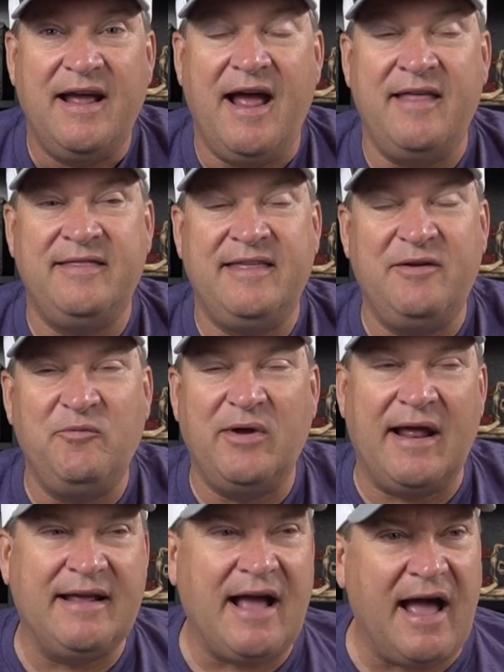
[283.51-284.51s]
And then
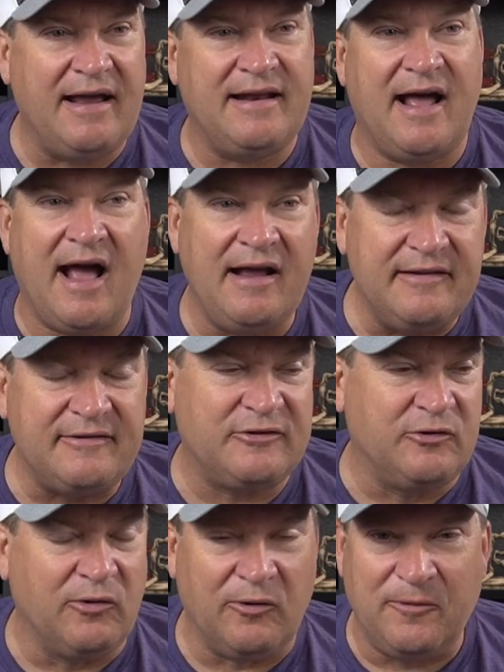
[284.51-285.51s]
when I got in high
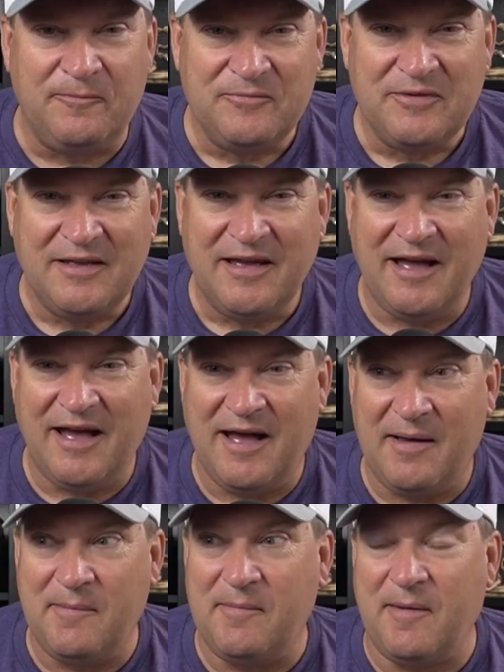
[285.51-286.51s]
school,
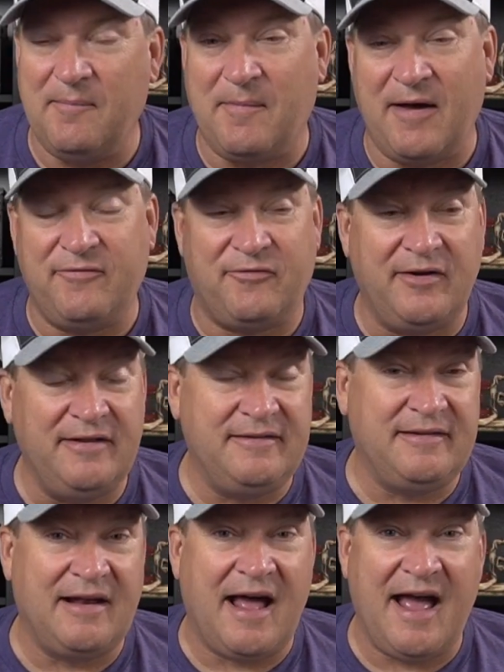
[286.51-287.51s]
my
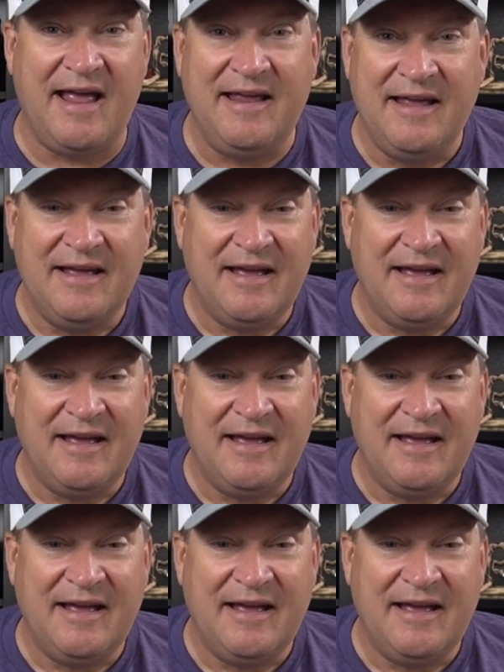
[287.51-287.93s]
friends and I,